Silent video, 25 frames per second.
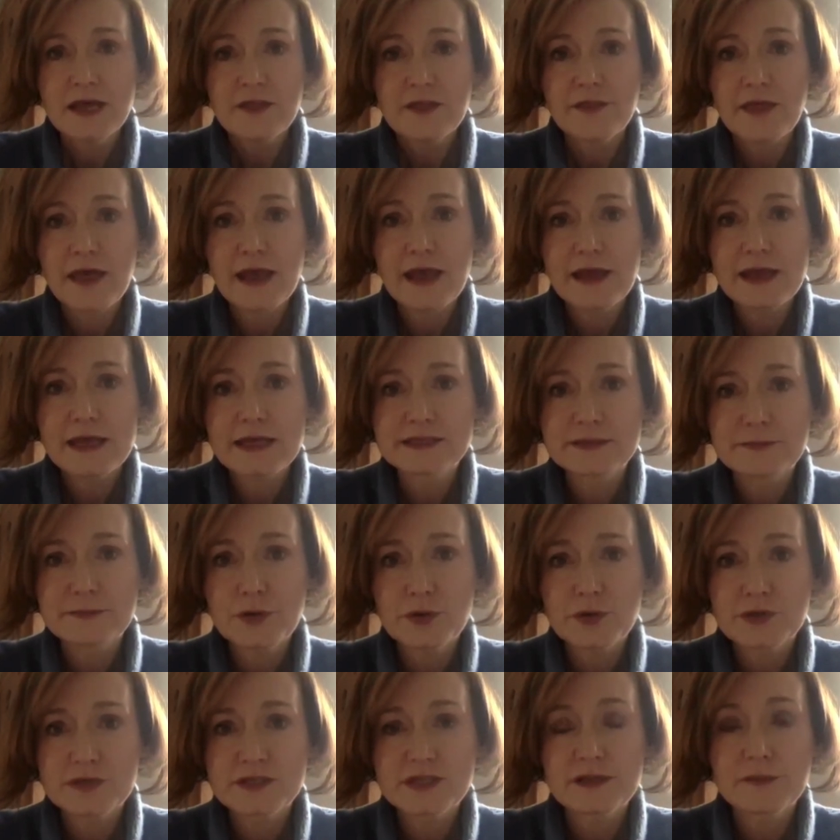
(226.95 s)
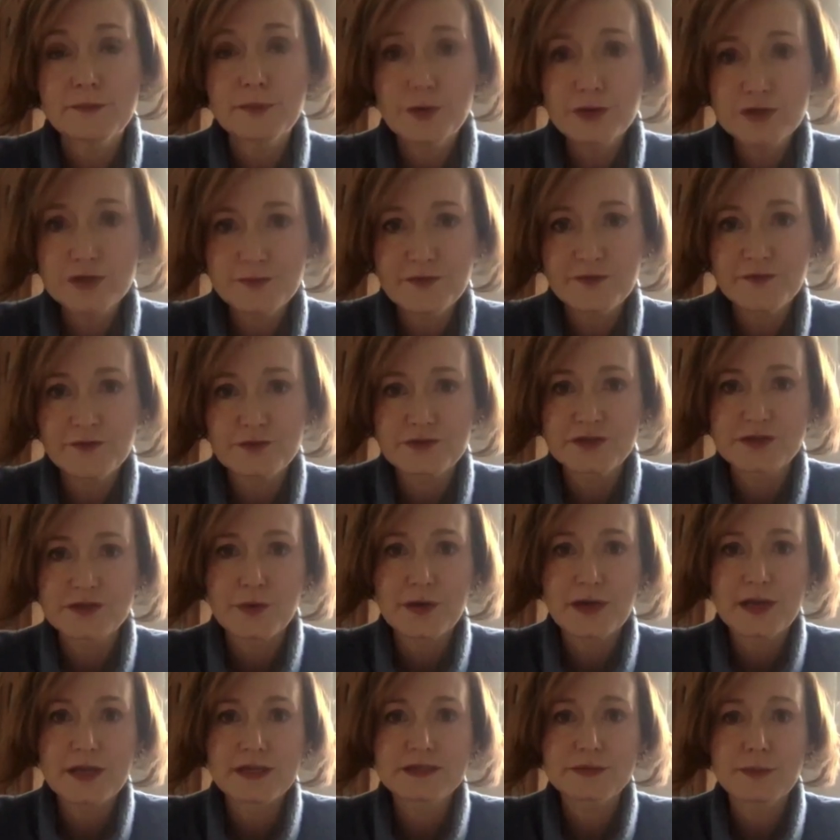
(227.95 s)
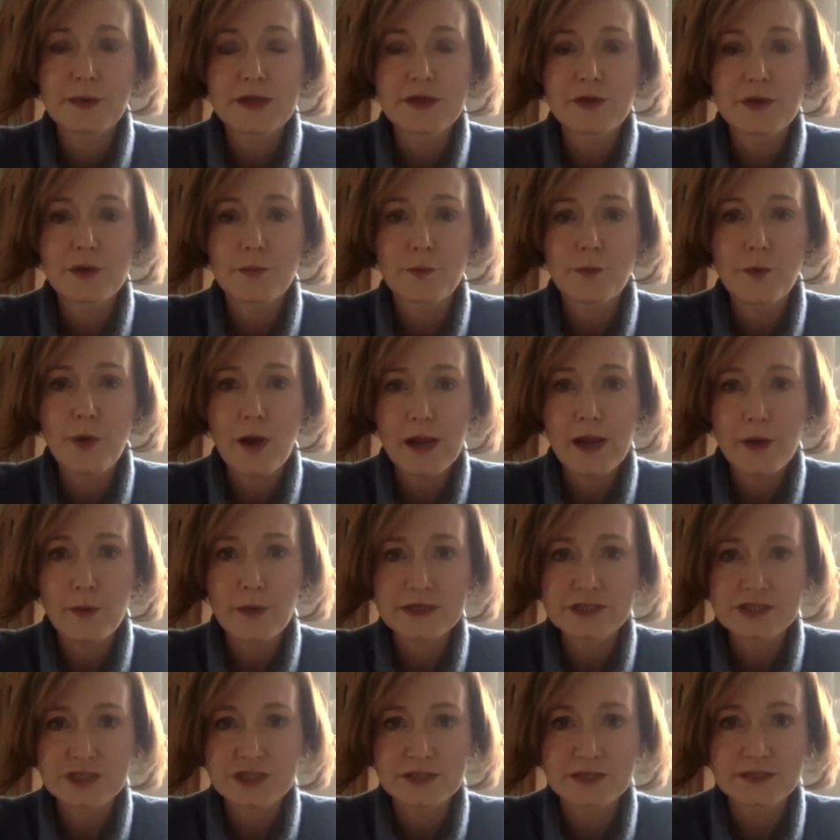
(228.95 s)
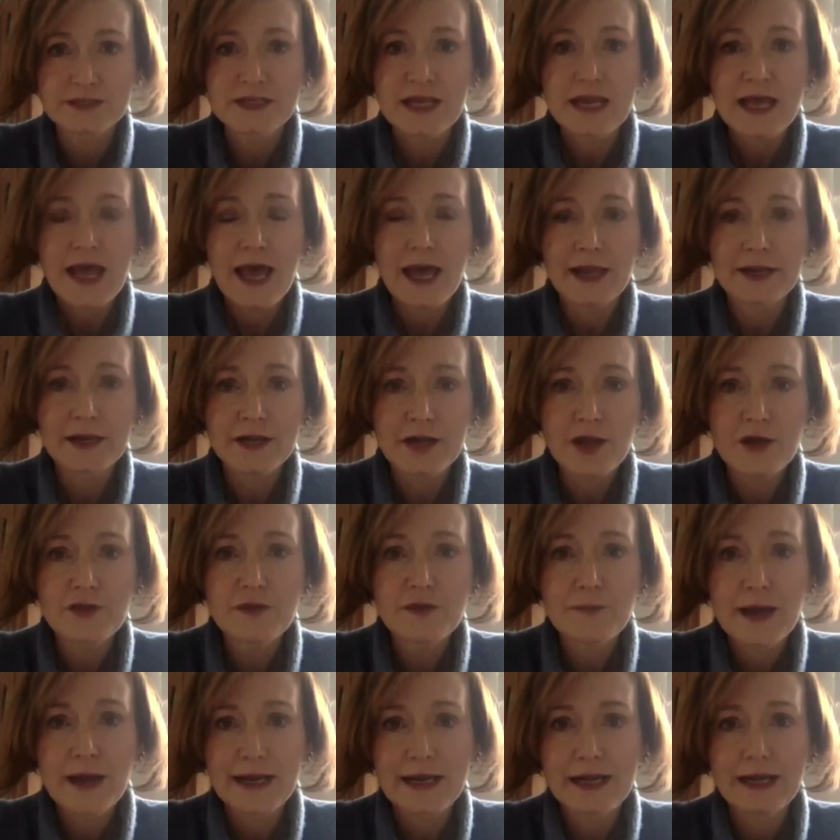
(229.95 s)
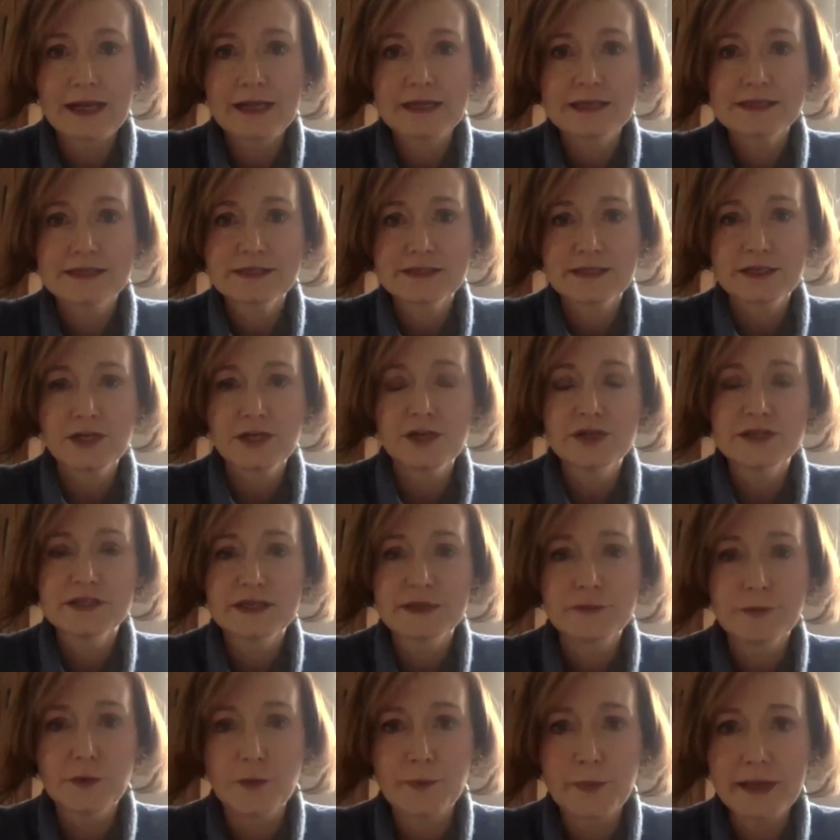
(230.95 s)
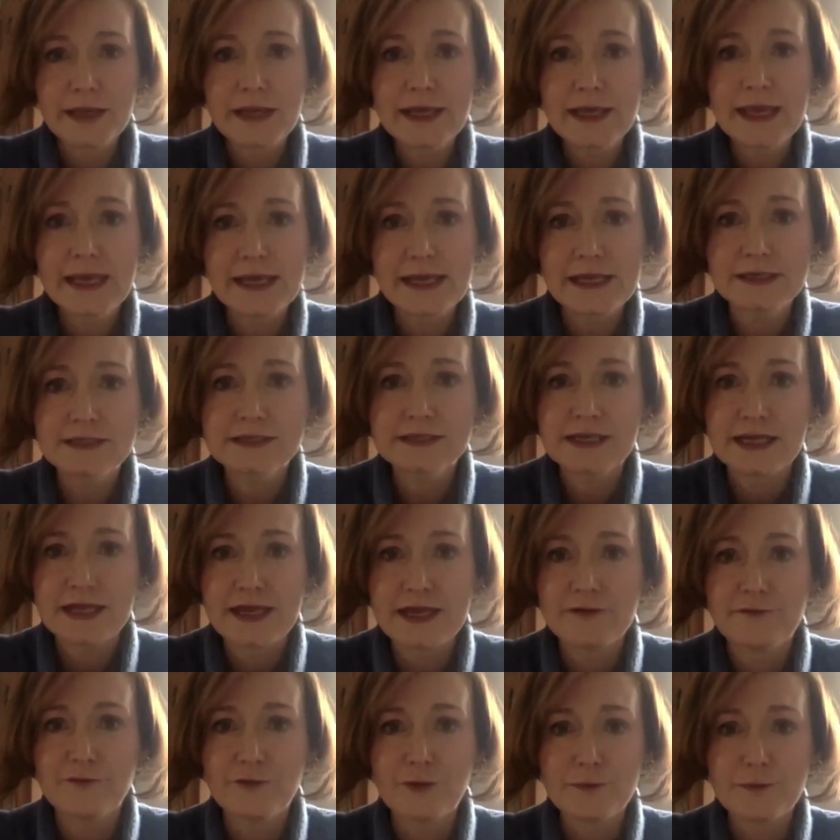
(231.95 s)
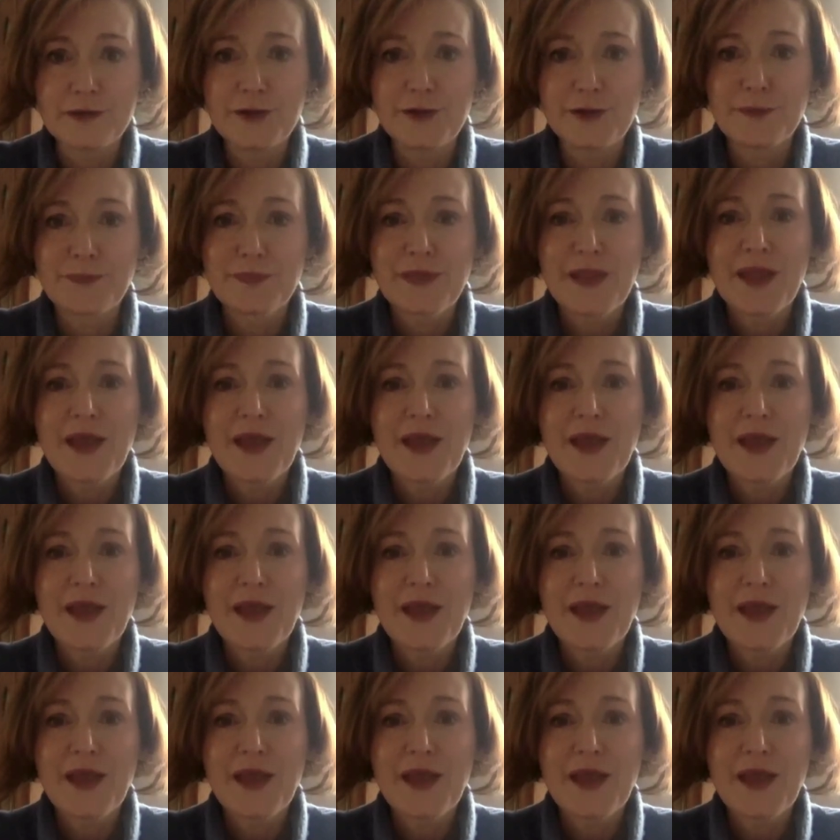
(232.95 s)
There is a box at the bottom of your screens where you can write questions, and I know the panelists and Lucy will be keen to hear from you.